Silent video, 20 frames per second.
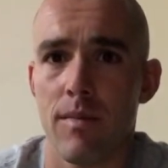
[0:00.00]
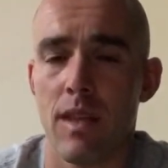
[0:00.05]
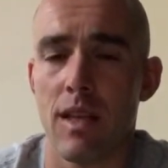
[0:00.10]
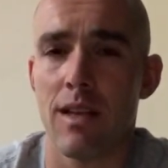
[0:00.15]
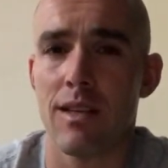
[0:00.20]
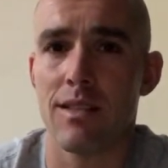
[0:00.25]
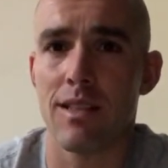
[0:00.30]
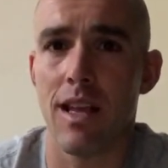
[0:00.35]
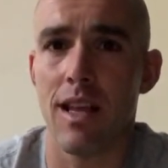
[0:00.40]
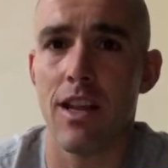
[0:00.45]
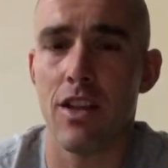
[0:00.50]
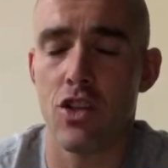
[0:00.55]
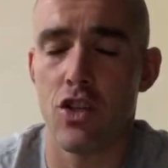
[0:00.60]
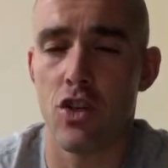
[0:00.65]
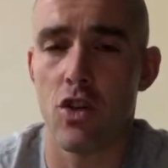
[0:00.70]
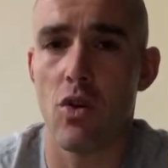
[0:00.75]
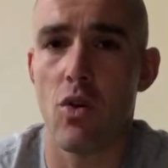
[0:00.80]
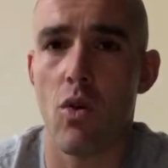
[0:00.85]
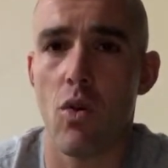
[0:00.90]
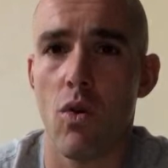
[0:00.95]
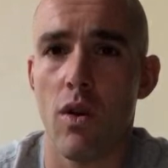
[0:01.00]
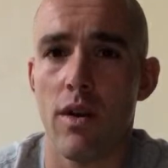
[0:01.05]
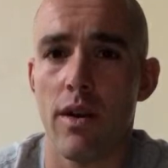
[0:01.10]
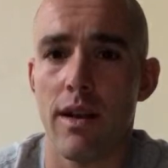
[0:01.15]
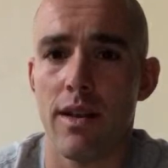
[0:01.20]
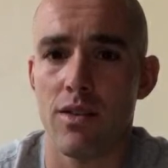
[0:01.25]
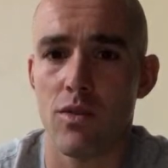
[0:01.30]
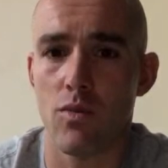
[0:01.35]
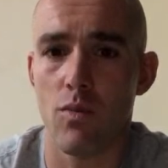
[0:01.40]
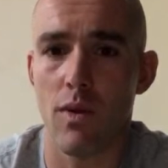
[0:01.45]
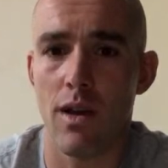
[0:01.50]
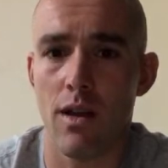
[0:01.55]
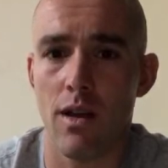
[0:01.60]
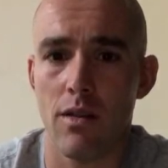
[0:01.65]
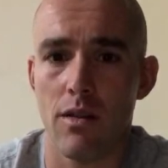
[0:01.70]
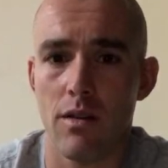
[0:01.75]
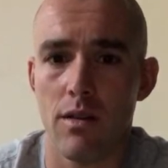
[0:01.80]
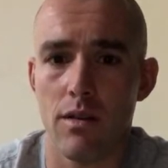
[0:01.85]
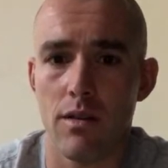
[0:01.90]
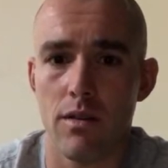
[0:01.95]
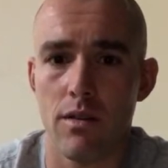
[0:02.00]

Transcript: because they hit your core as well.